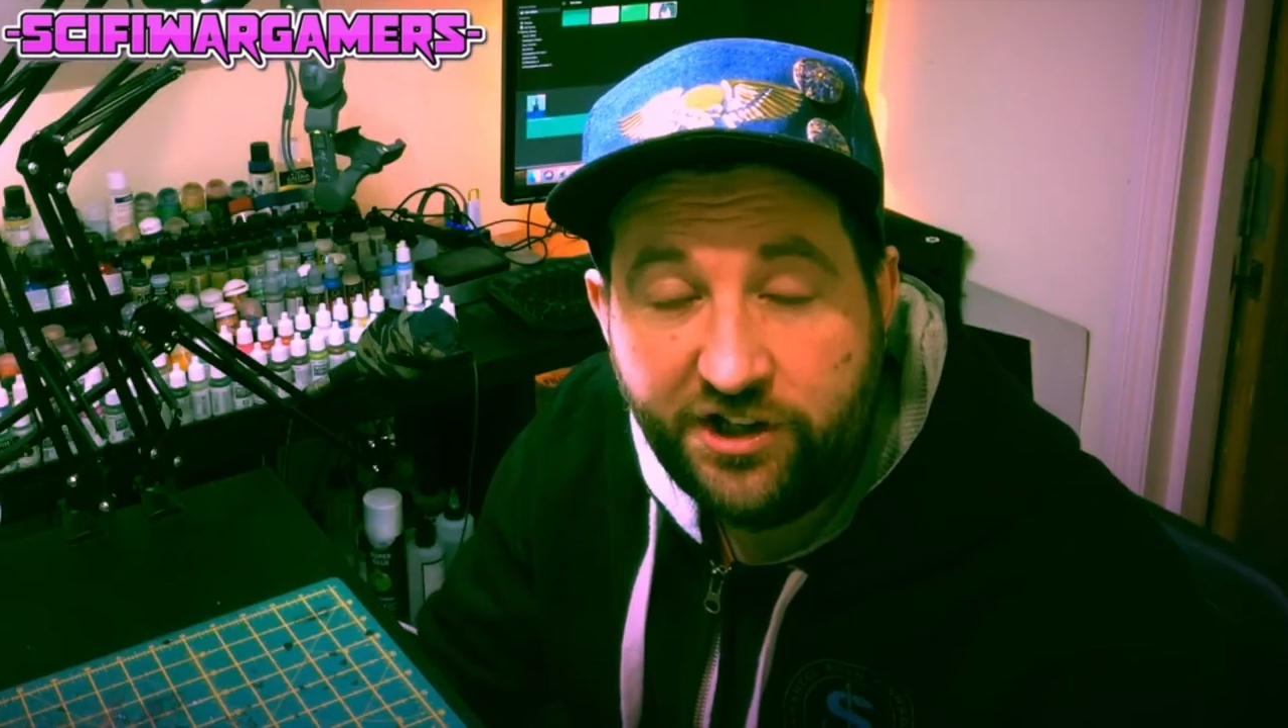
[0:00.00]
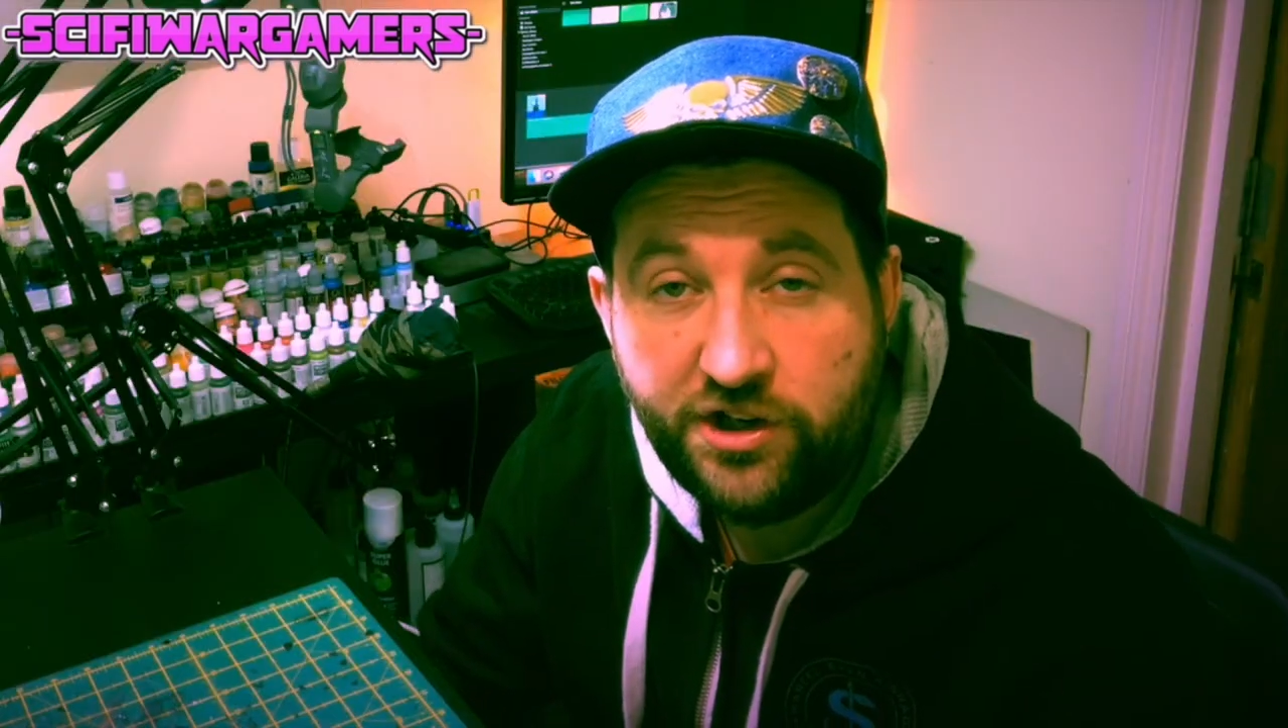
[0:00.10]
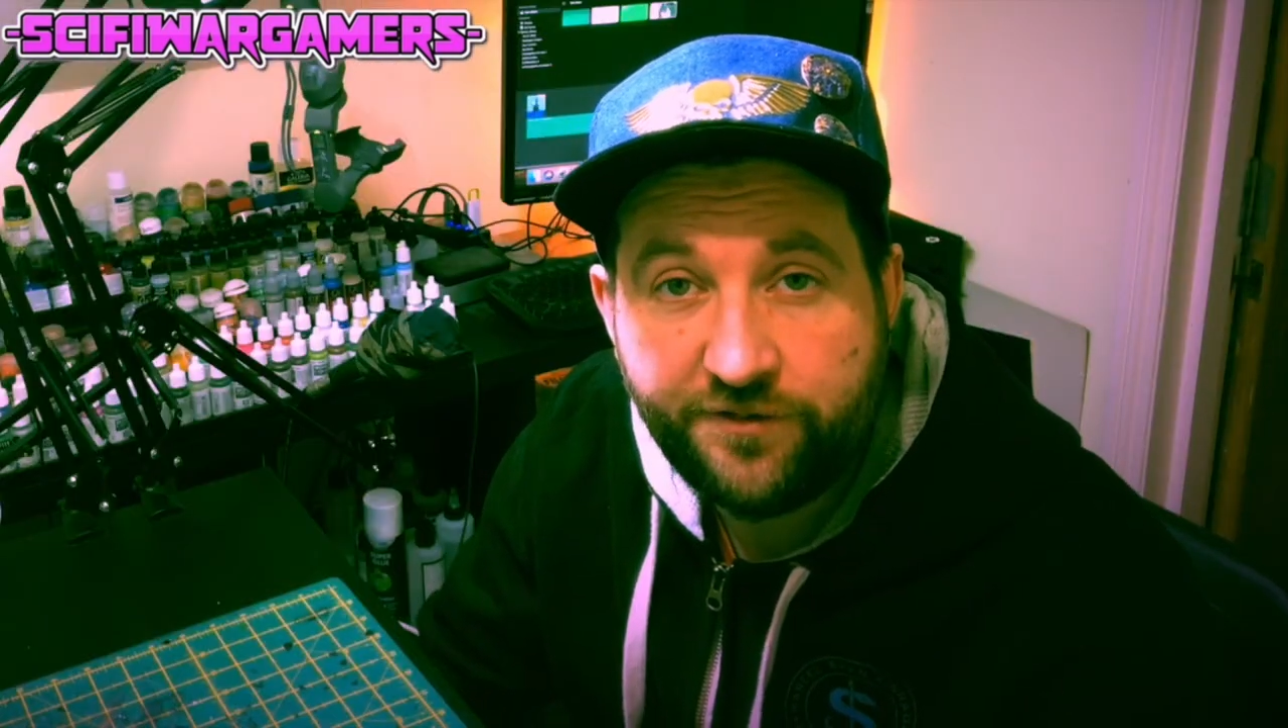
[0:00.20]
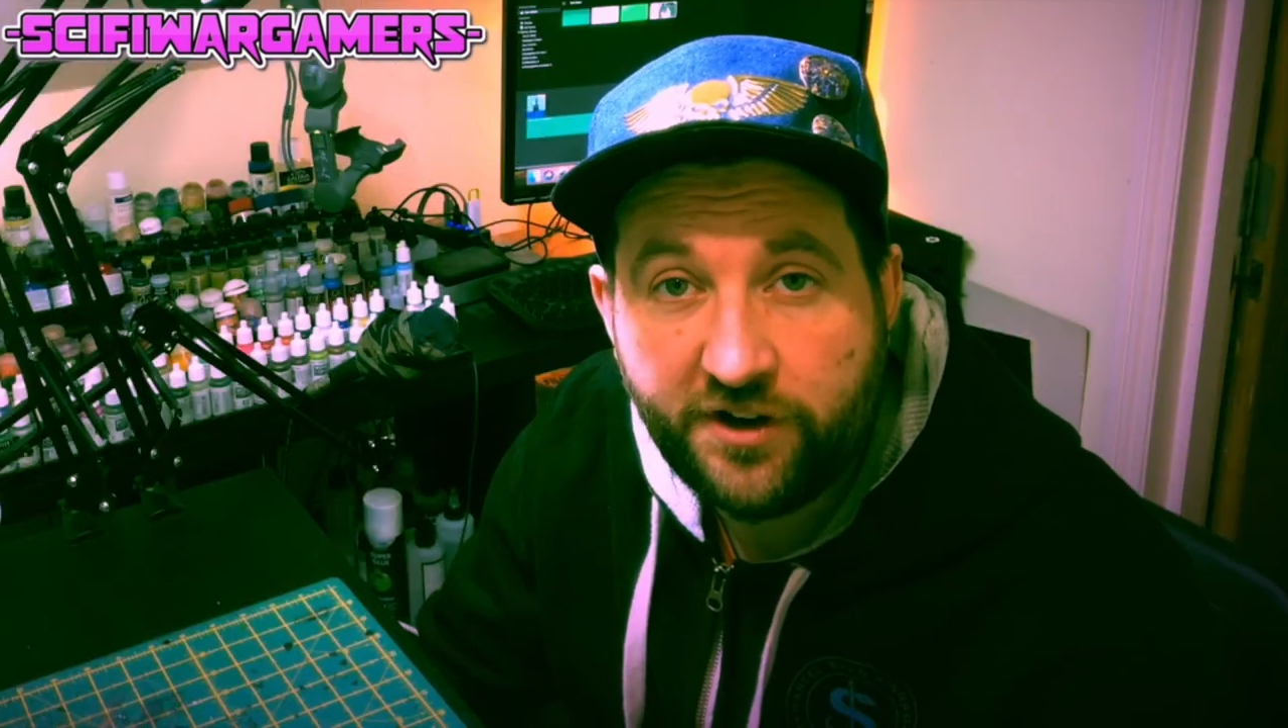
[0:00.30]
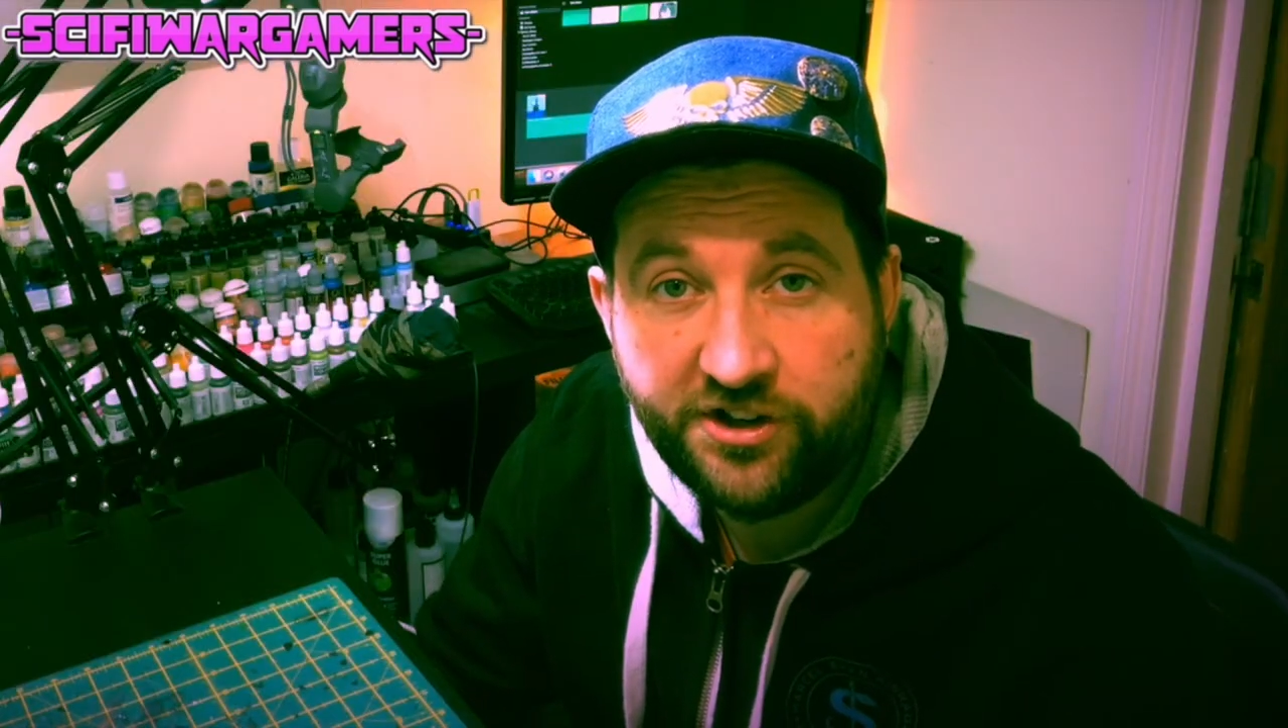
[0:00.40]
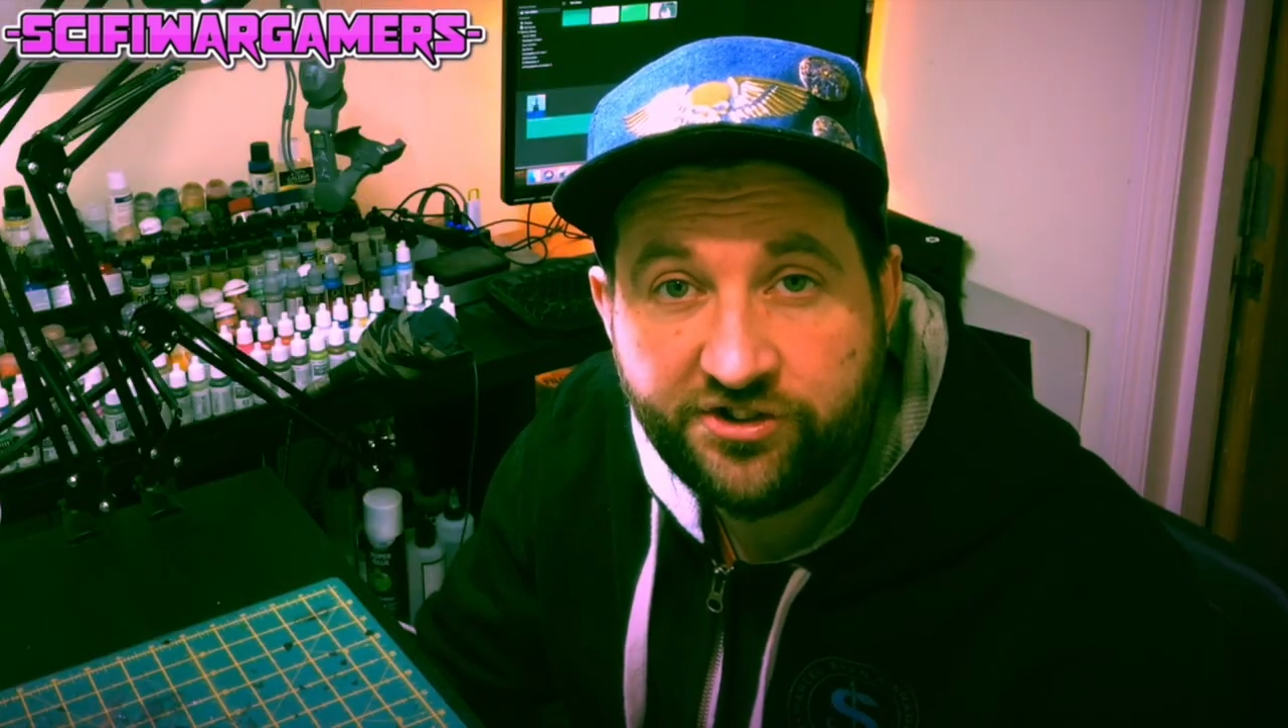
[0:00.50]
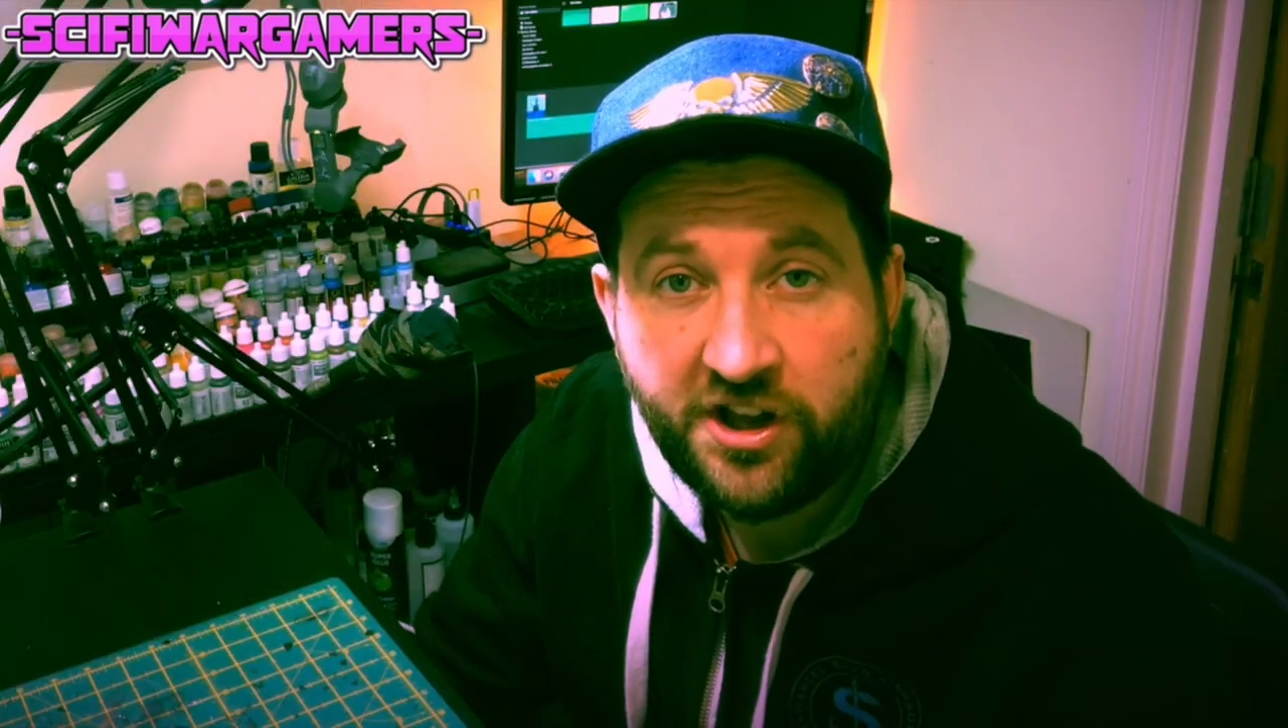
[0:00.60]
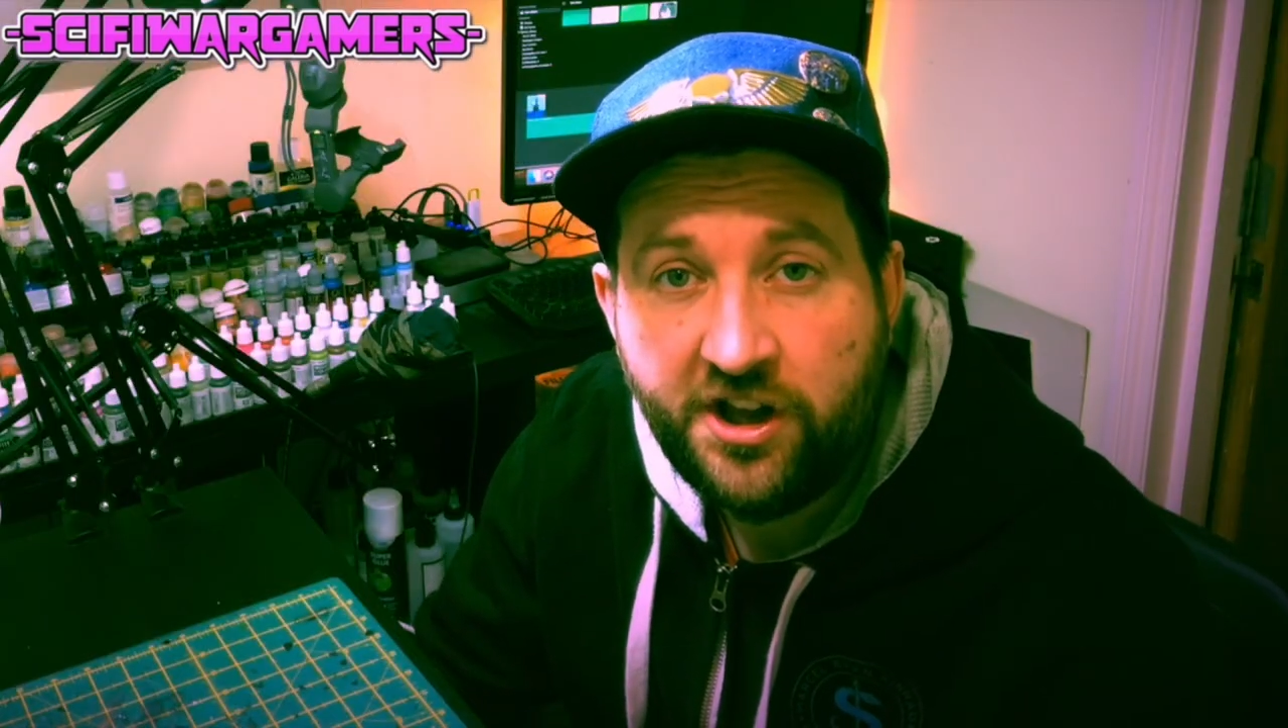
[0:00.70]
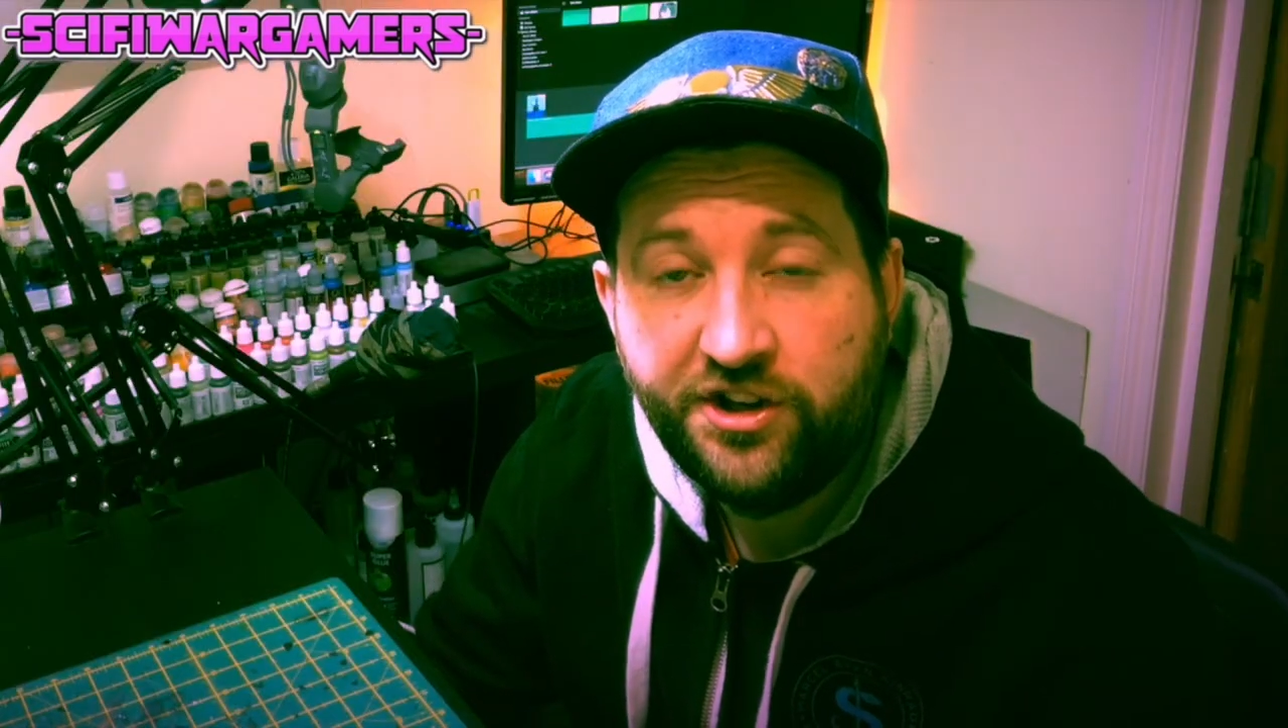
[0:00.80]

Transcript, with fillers: universe,